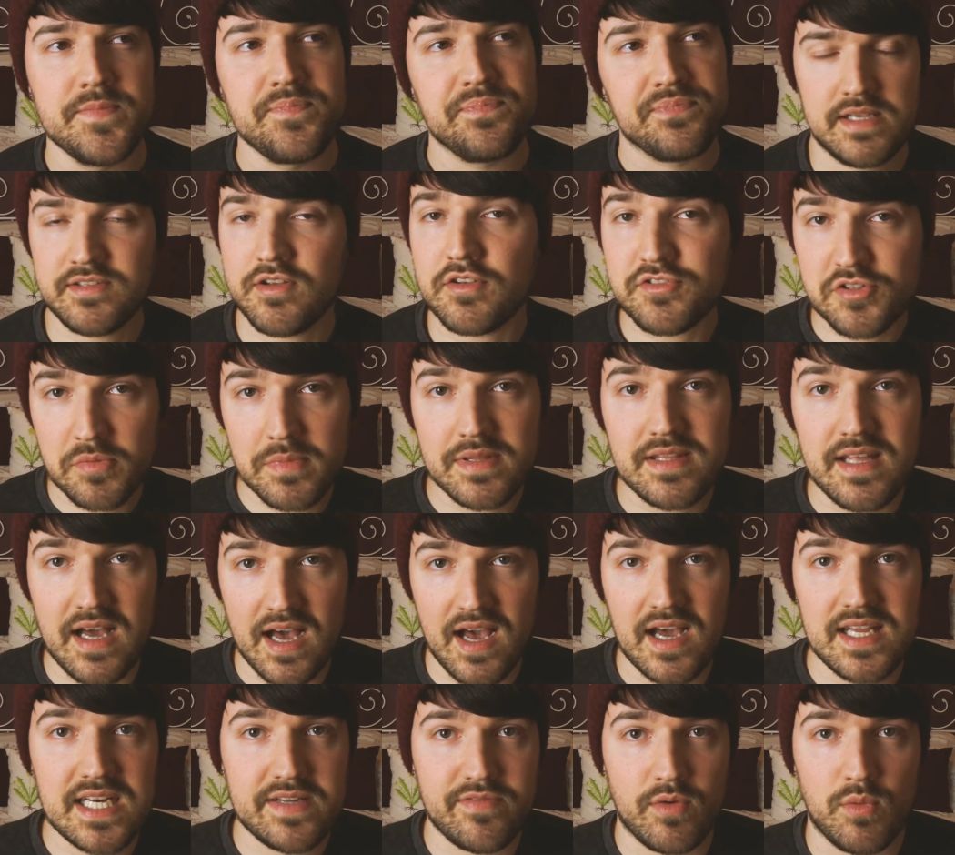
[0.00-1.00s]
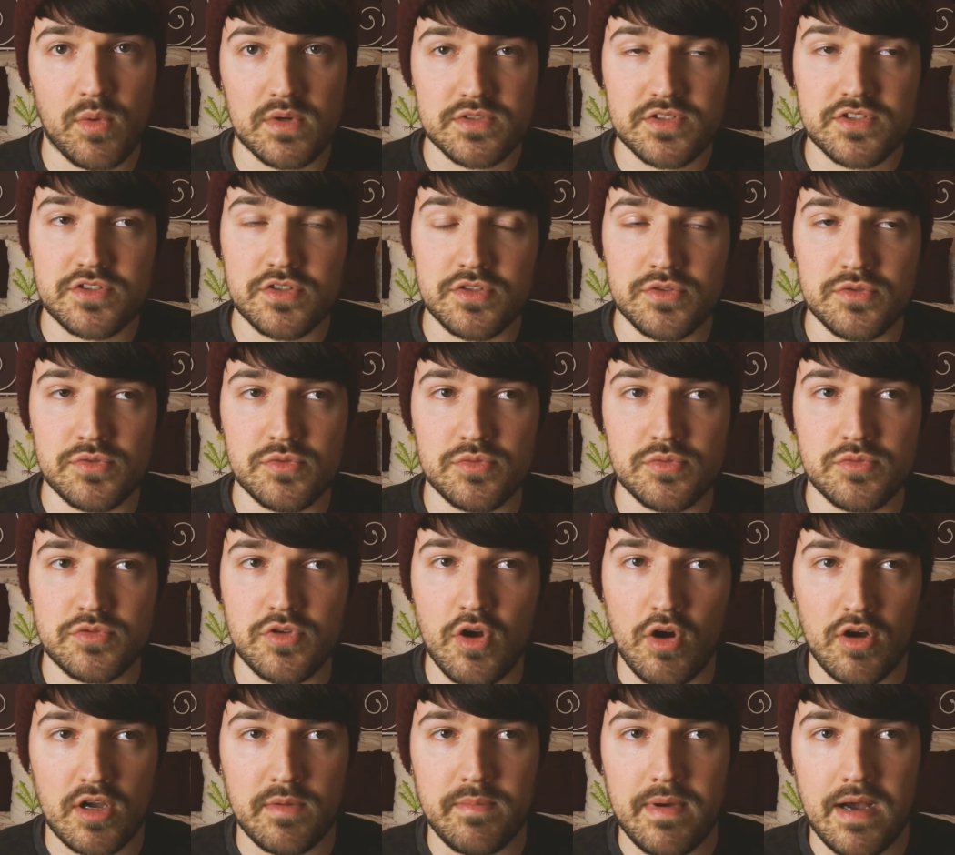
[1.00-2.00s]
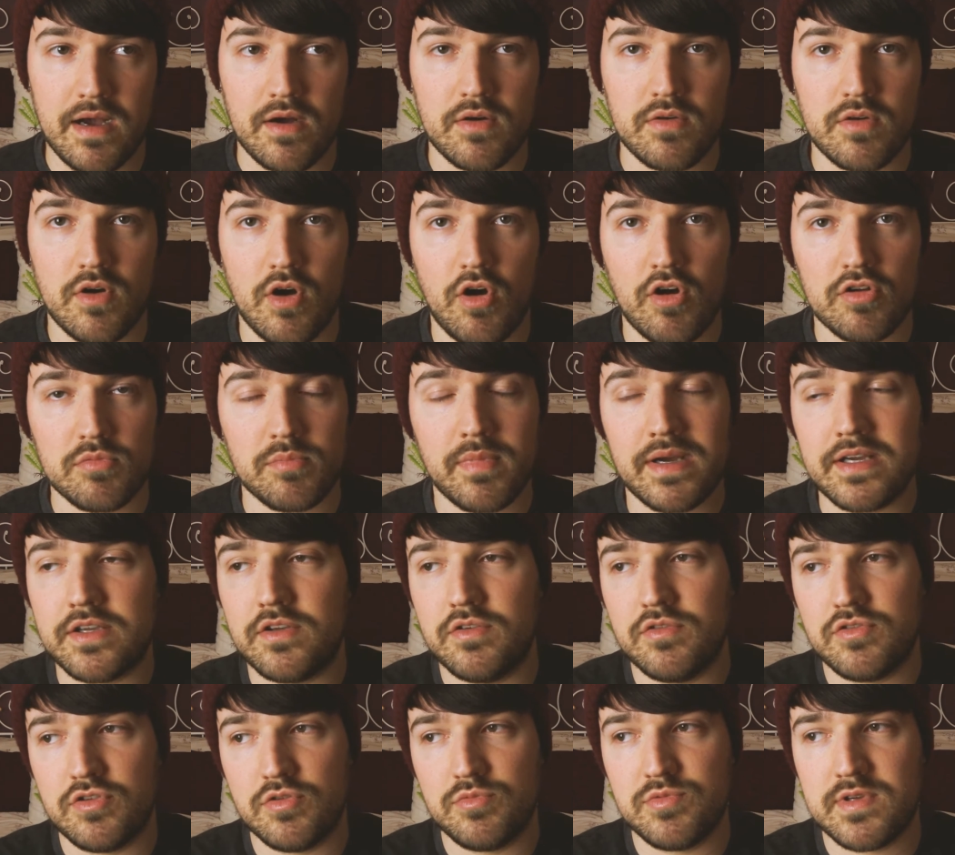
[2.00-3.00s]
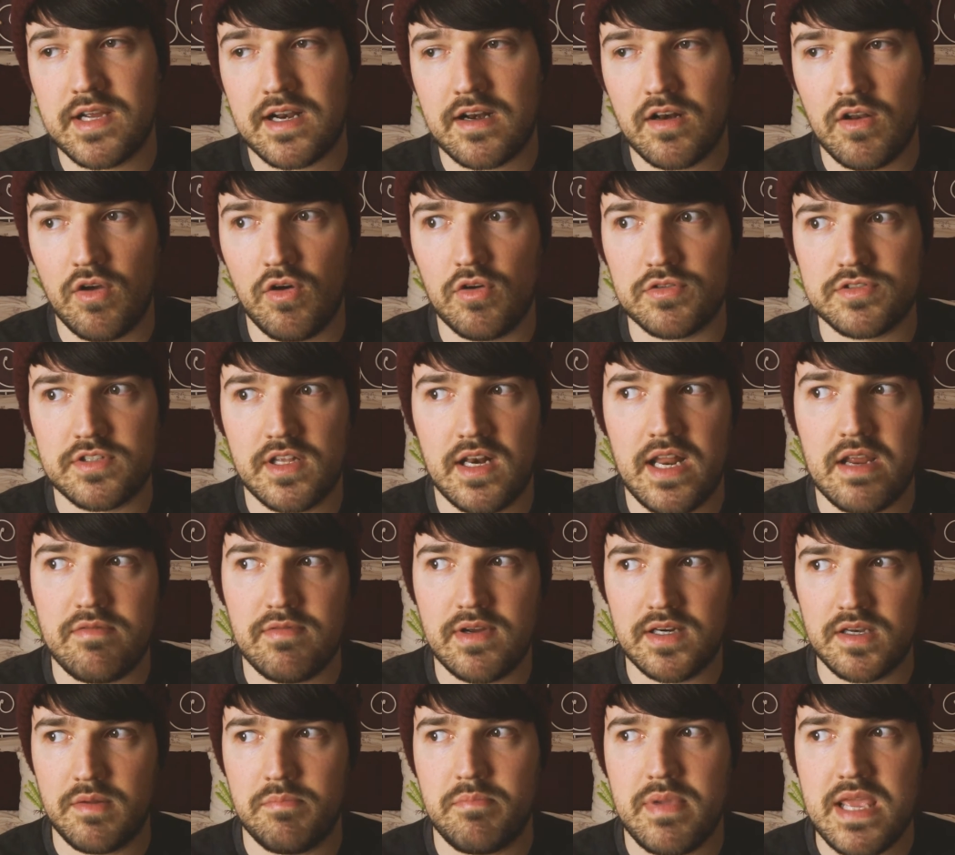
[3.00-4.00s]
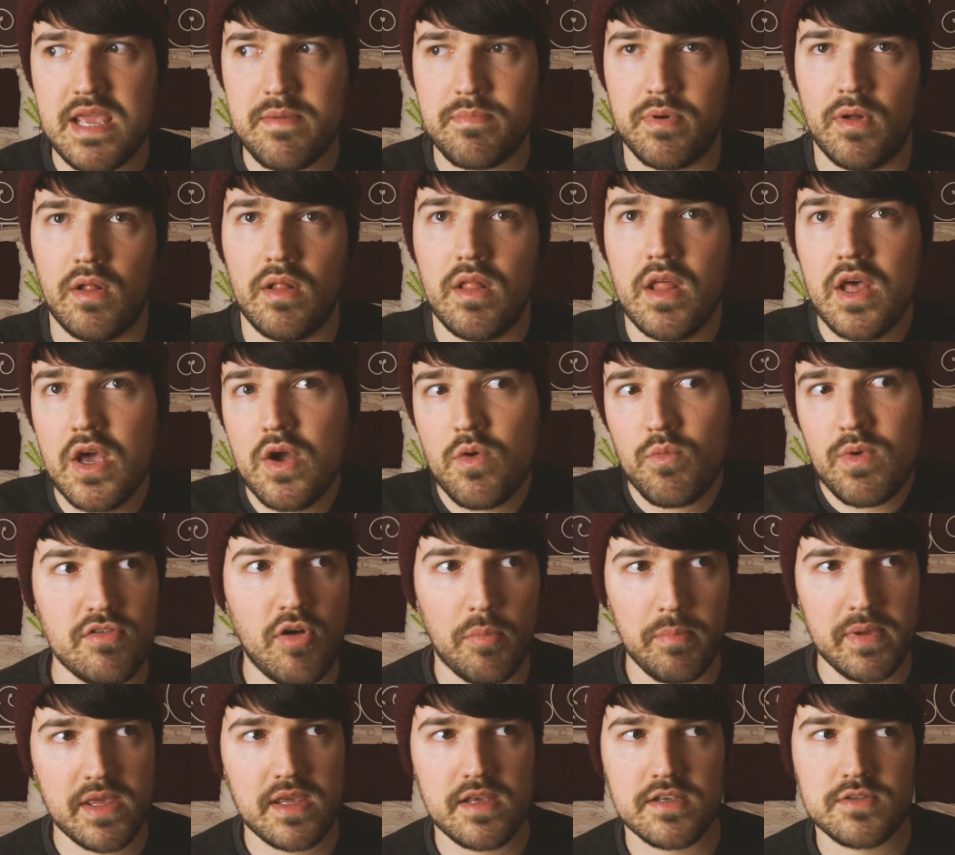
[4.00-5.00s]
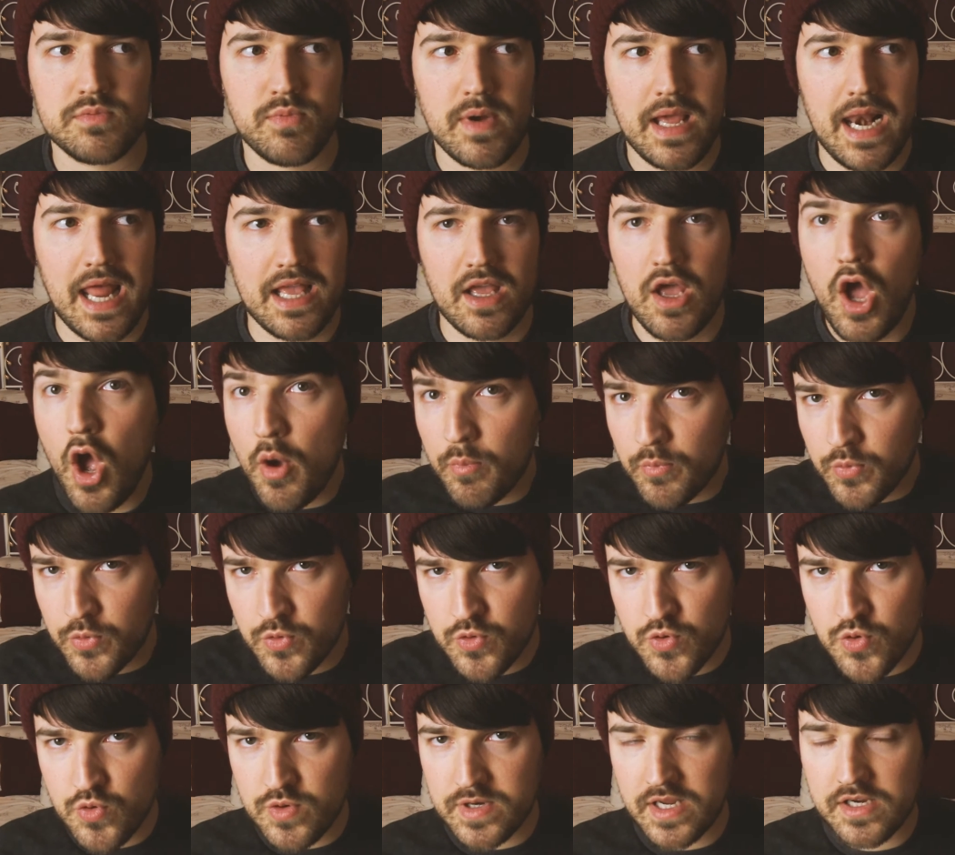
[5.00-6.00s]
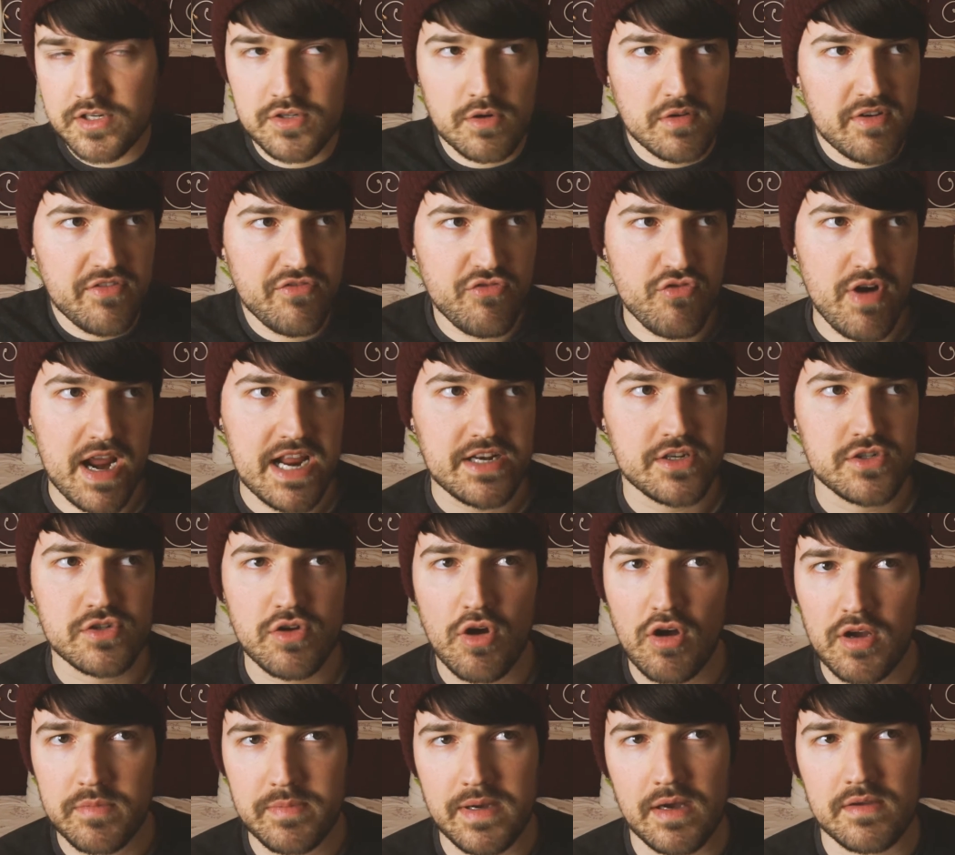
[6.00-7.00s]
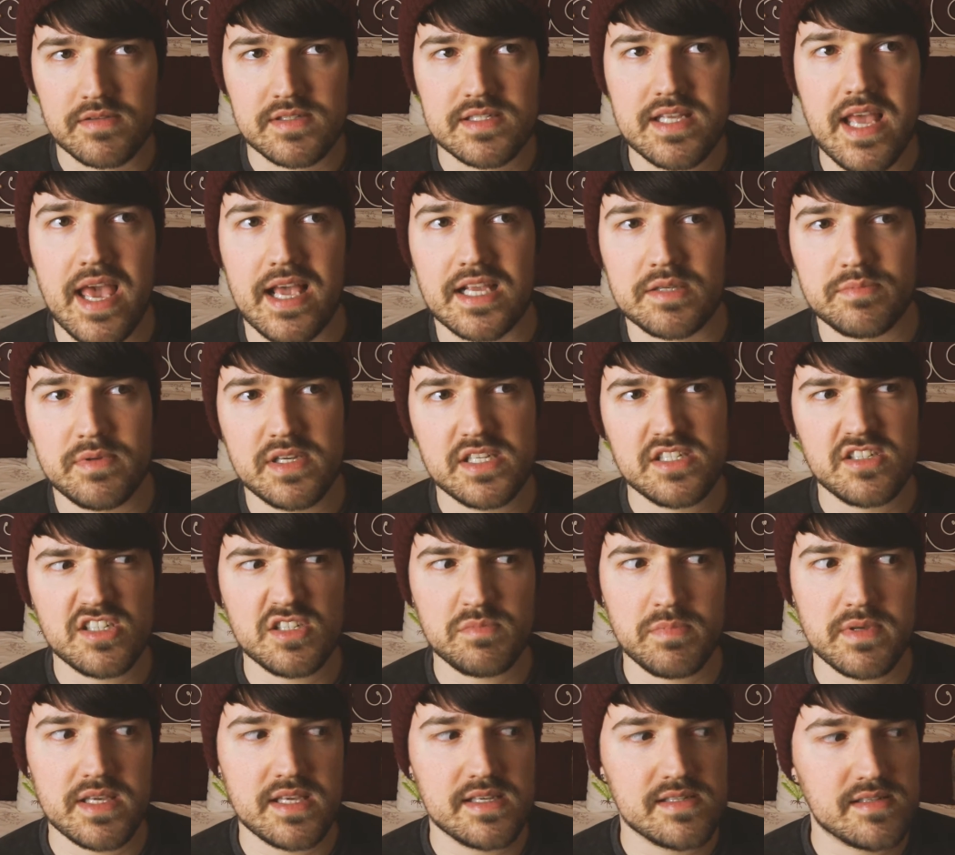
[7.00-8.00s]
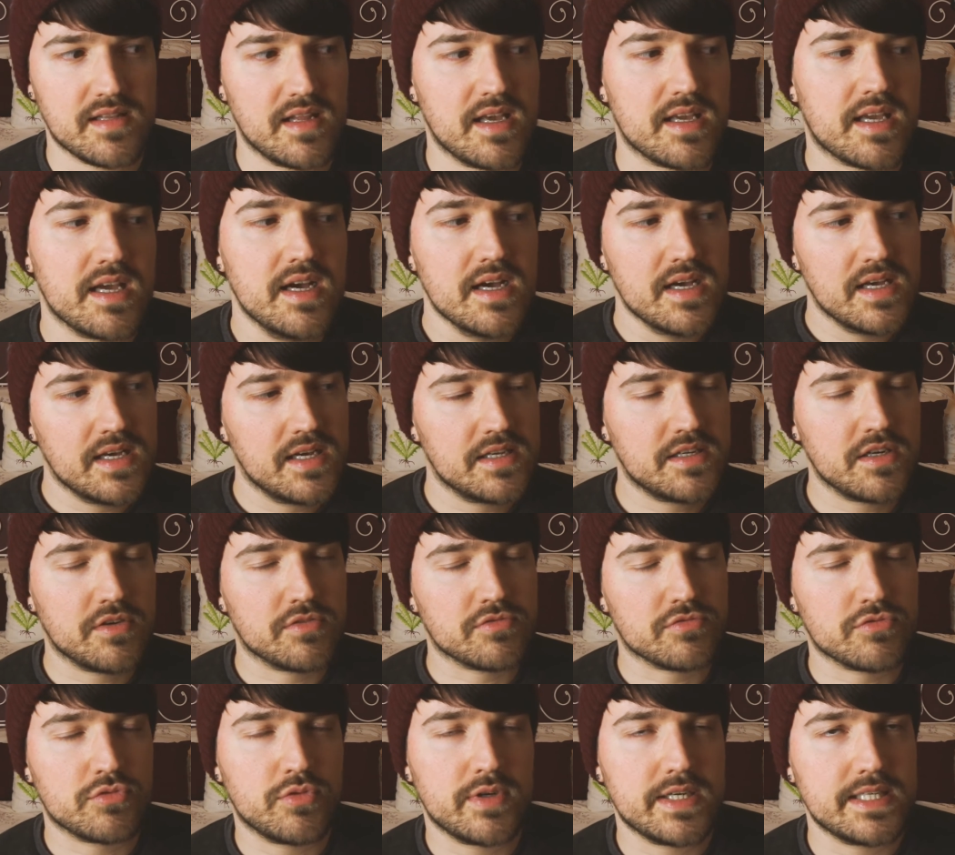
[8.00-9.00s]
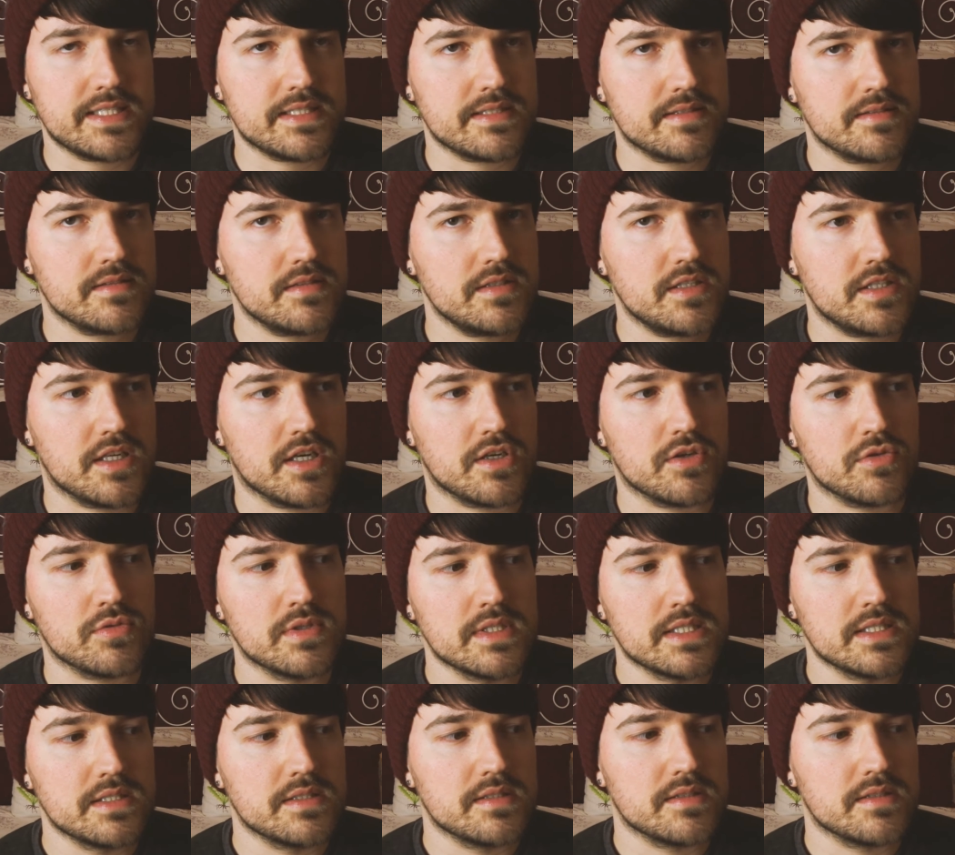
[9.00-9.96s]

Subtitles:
It's not something that I'd ever want to talk about on my YouTube channel or to like random people, not because we're like prudish or afraid to talk about sex, but it's just because like, I don't quite, you know,